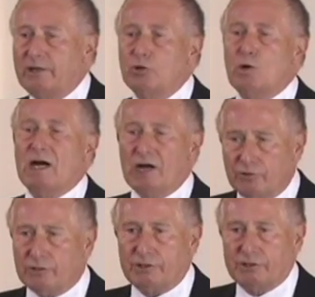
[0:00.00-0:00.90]
into
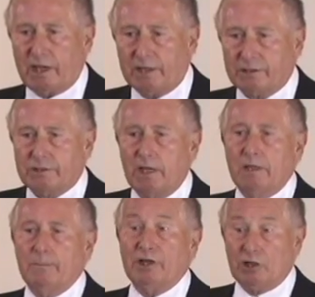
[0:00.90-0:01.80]
100 sects
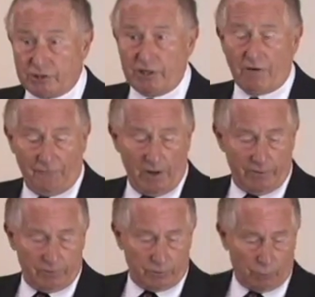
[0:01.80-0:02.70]
because their fathers